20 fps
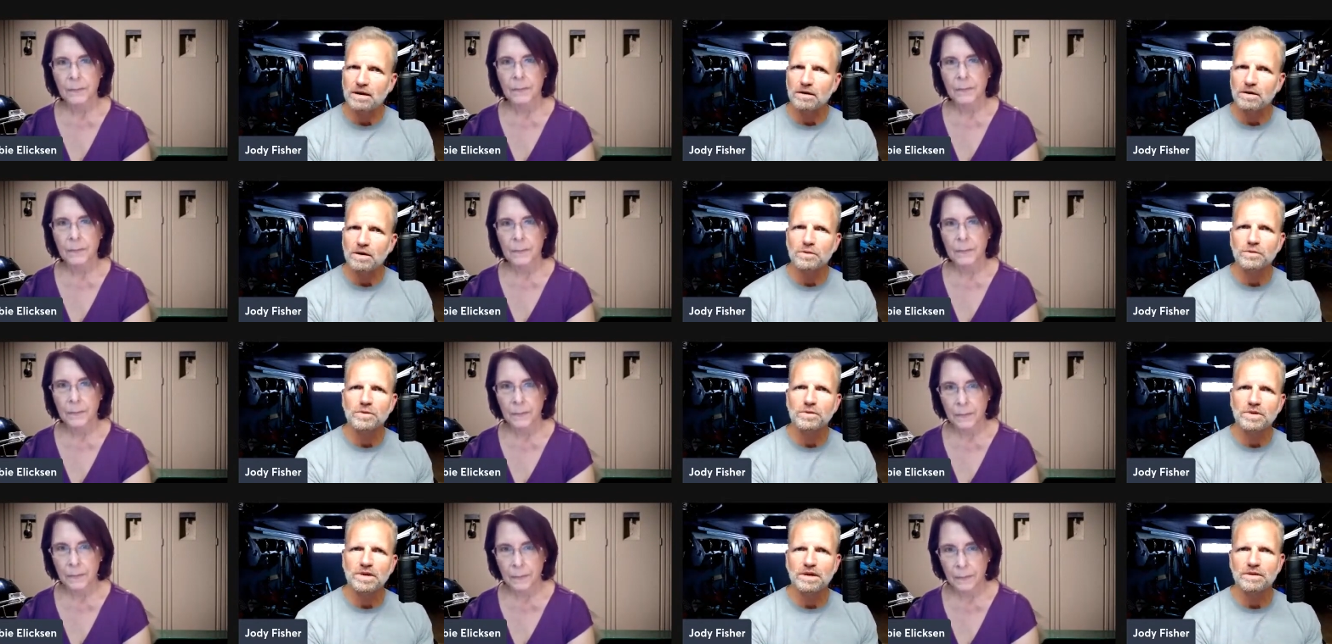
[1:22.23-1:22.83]
Speaker 1: I'll
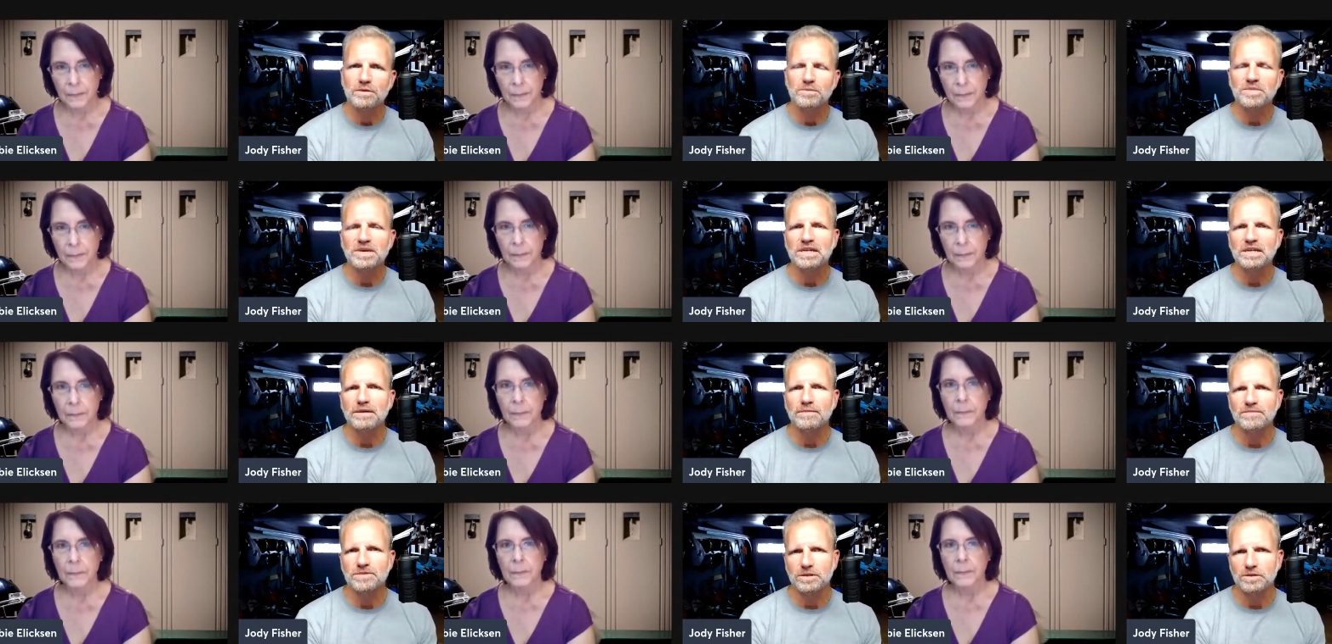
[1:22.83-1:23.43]
go through the other
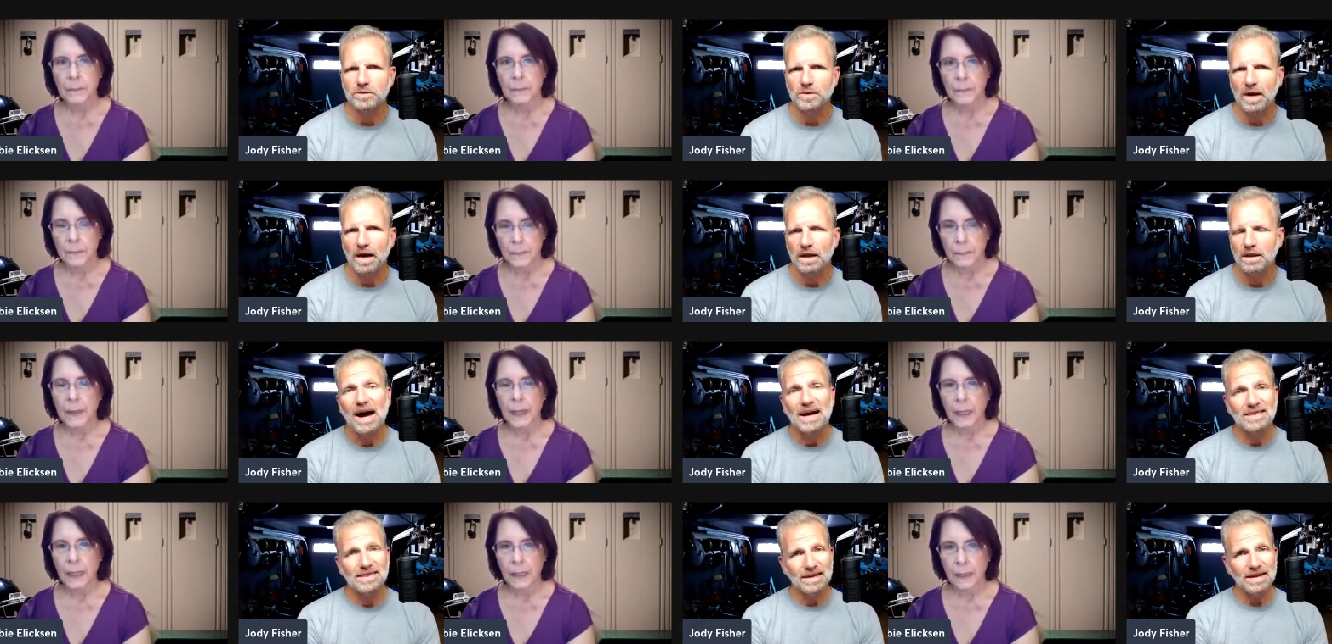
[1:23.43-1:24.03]
mediums as
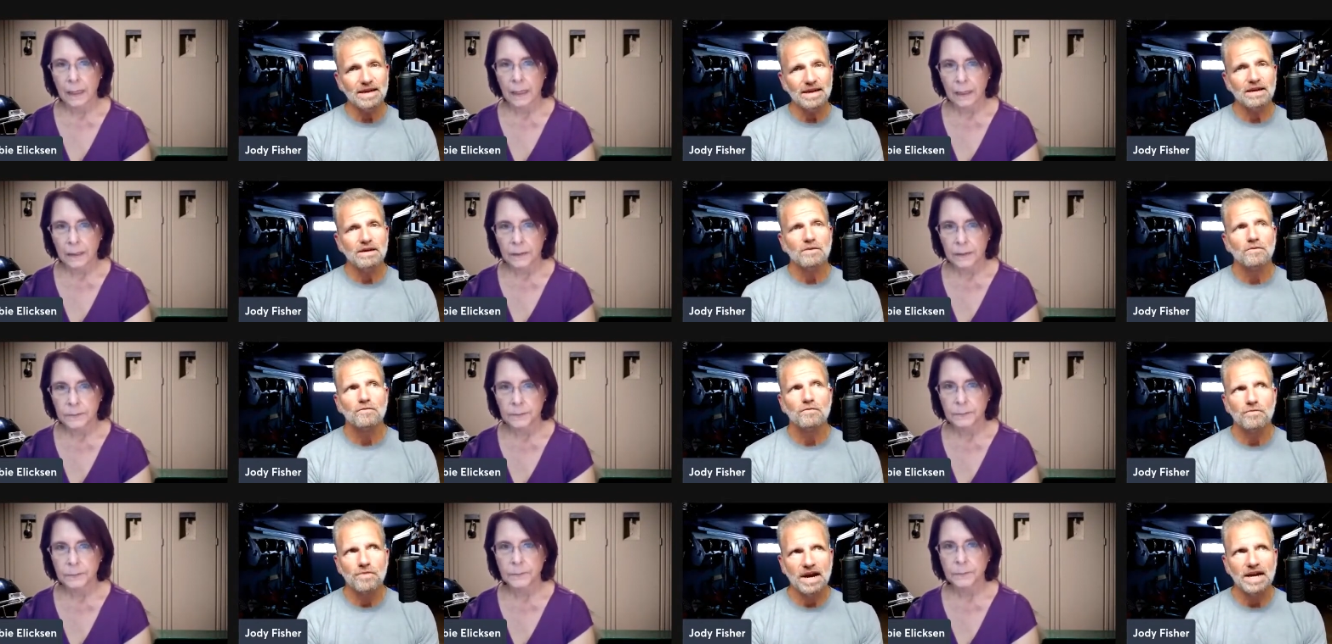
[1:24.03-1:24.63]
well. I think
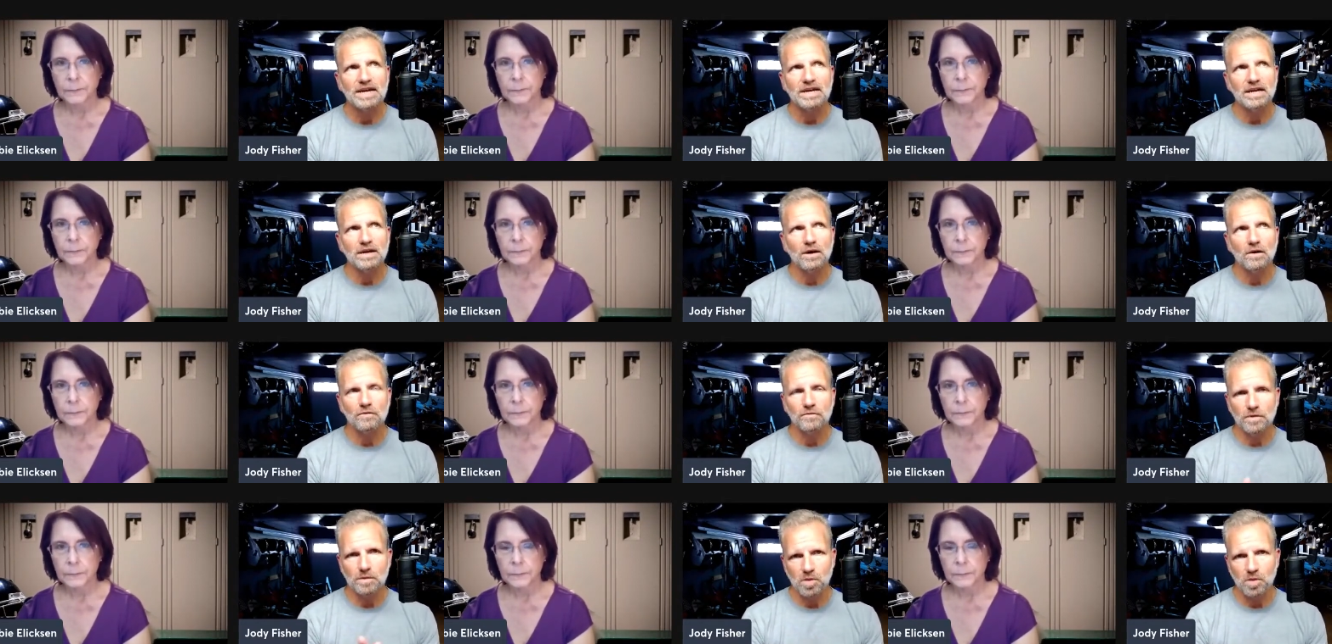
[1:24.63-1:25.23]

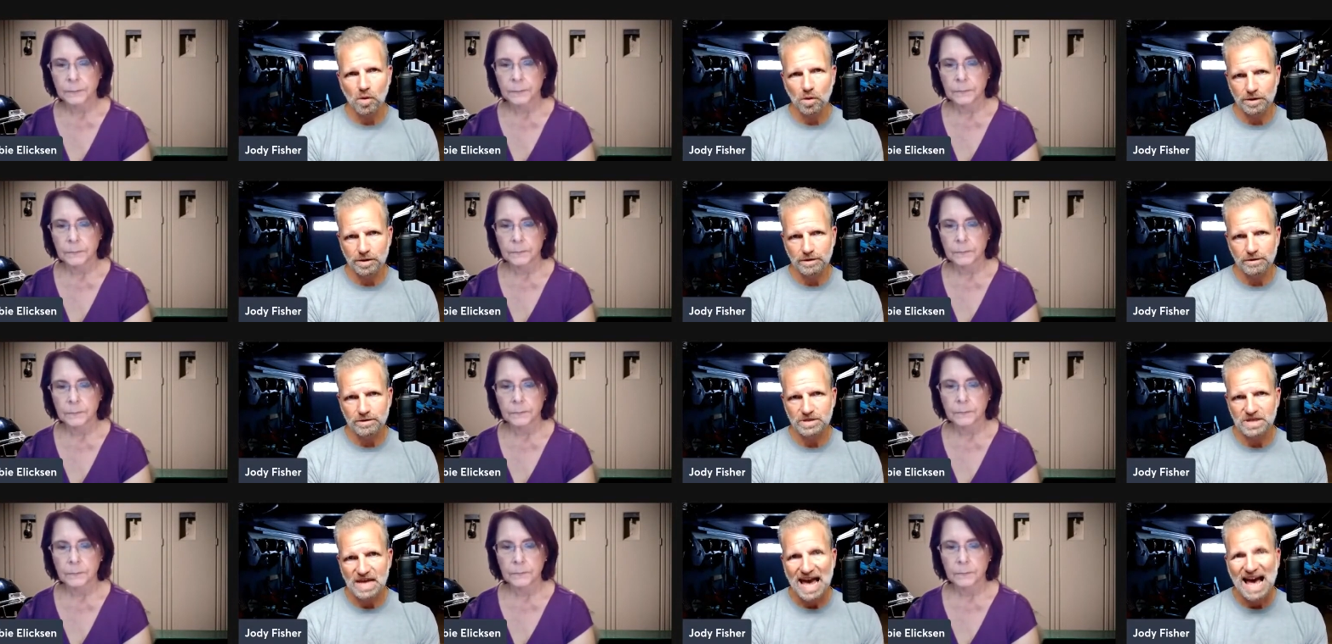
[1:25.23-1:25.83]
radio
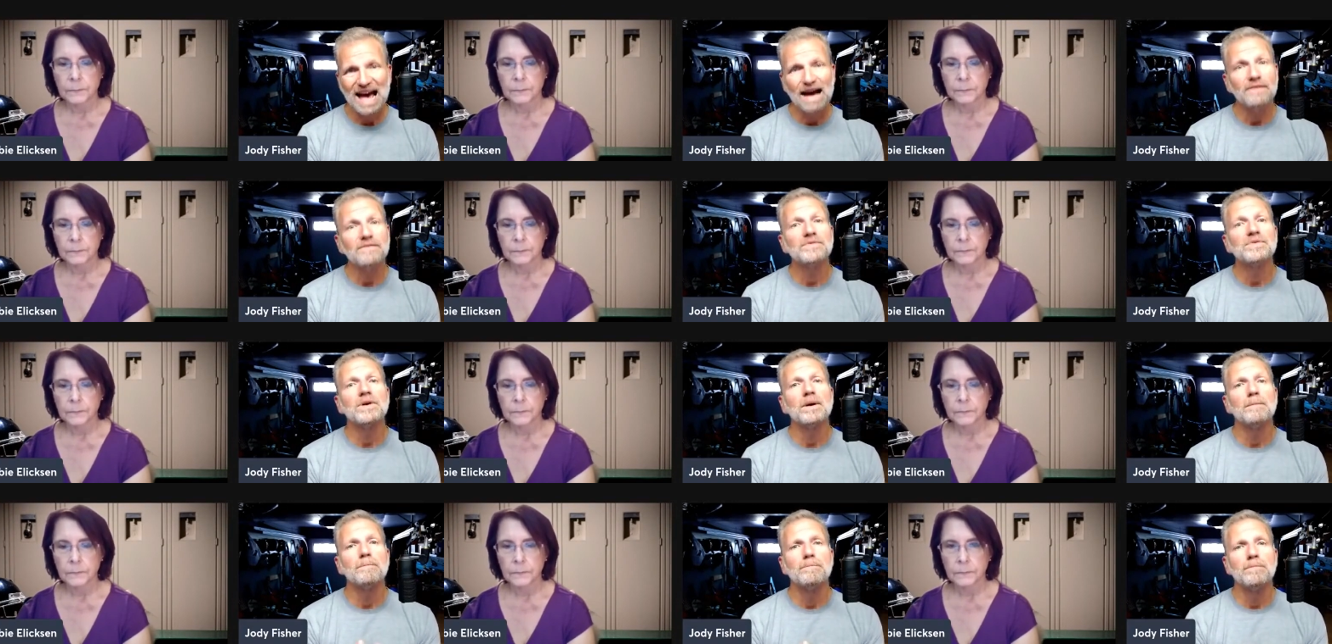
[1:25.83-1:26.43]
reporters
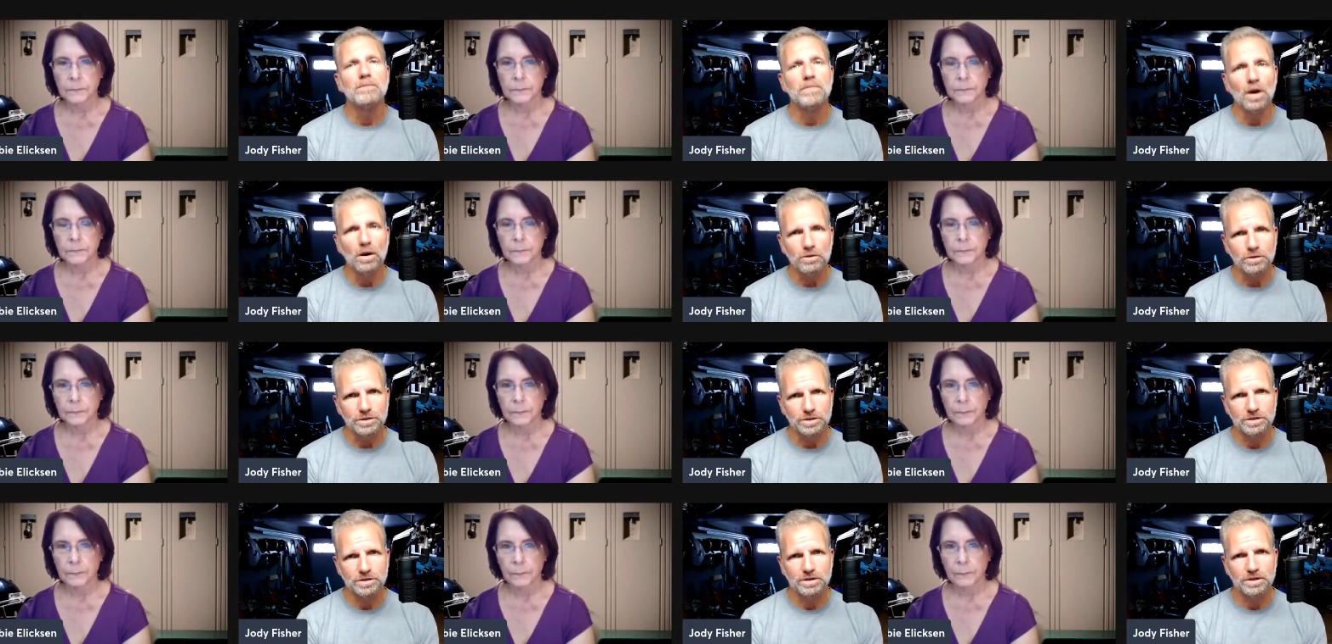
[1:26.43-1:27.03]
have the
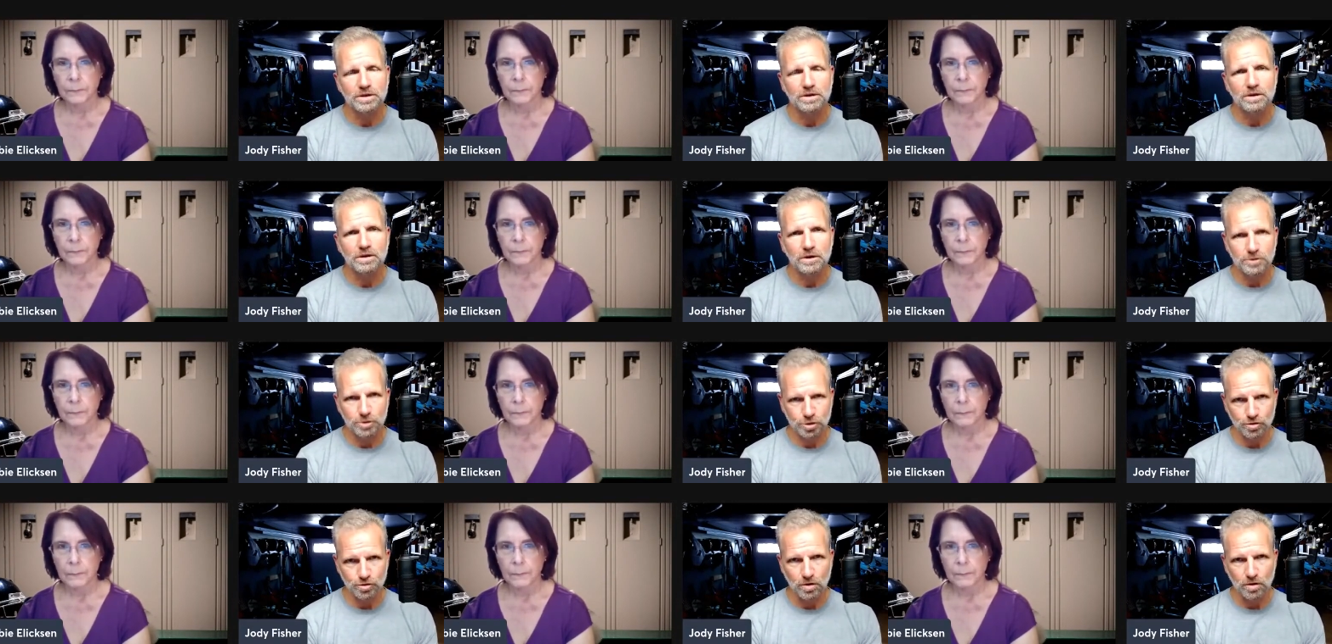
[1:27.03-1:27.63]
most
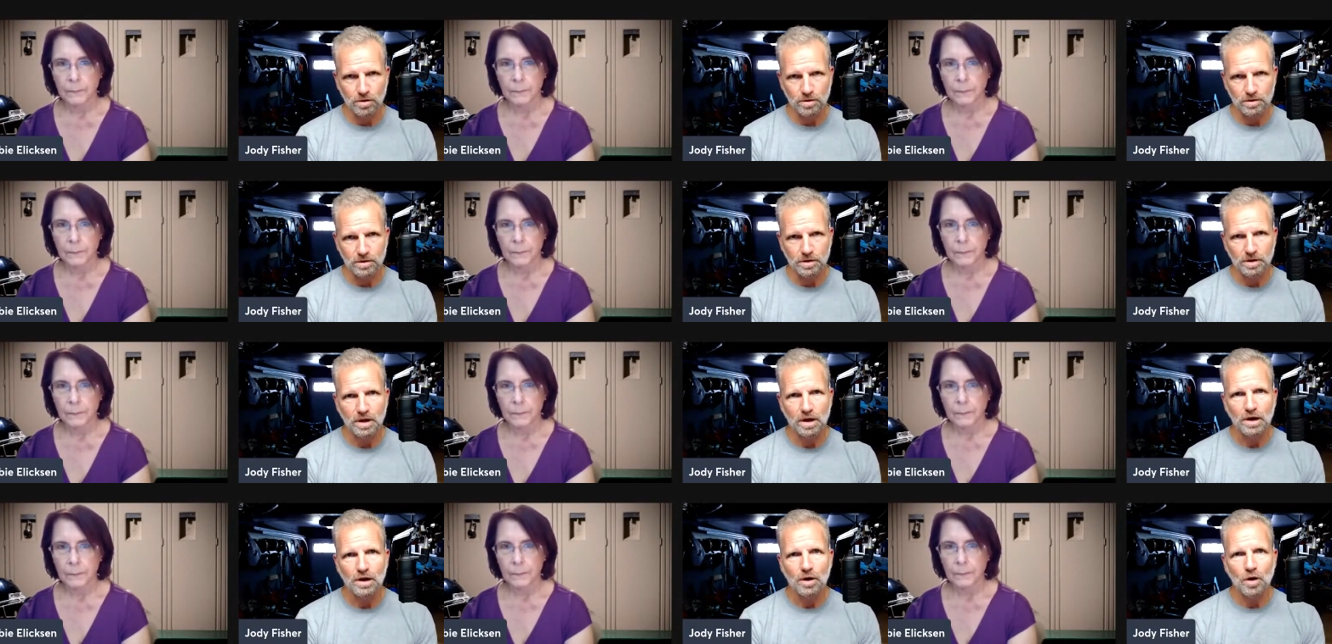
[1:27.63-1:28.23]

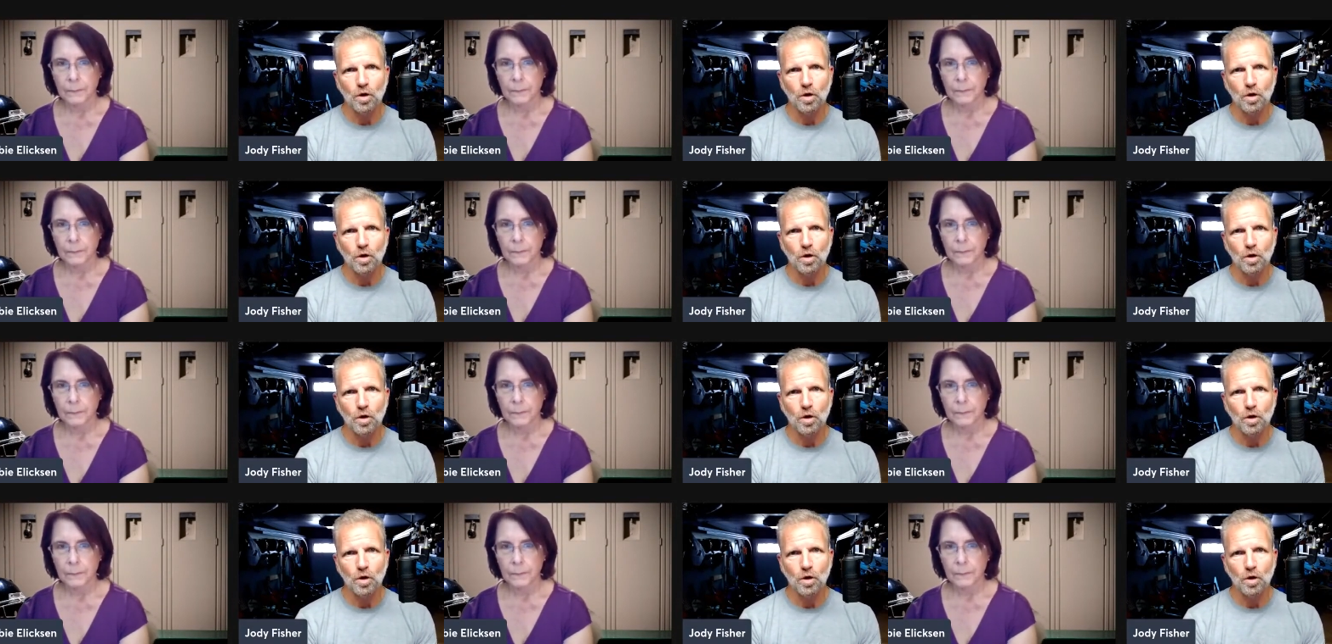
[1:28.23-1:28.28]
control